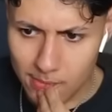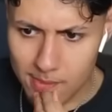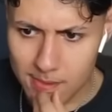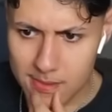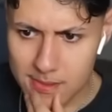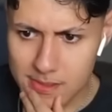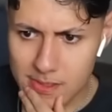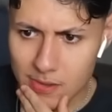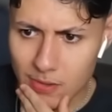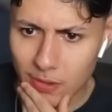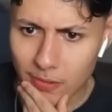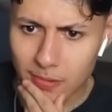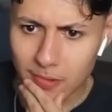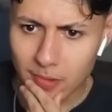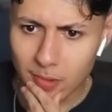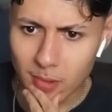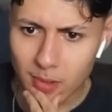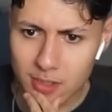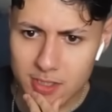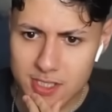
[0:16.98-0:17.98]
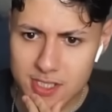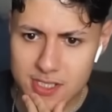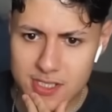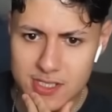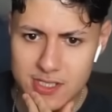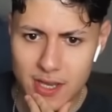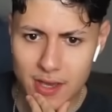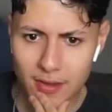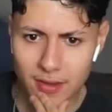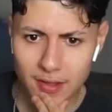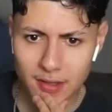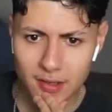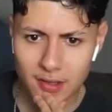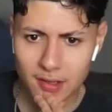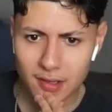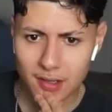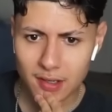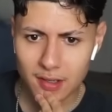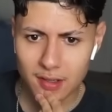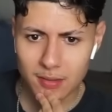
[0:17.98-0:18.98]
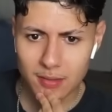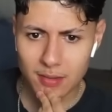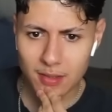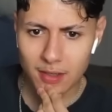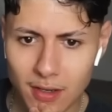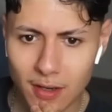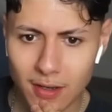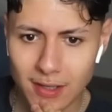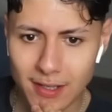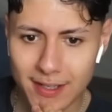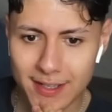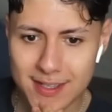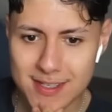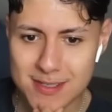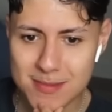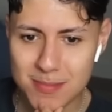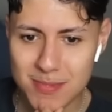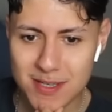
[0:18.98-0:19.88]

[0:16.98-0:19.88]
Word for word: Let's see, see what people are selling on here. Bro. Oh, look at this.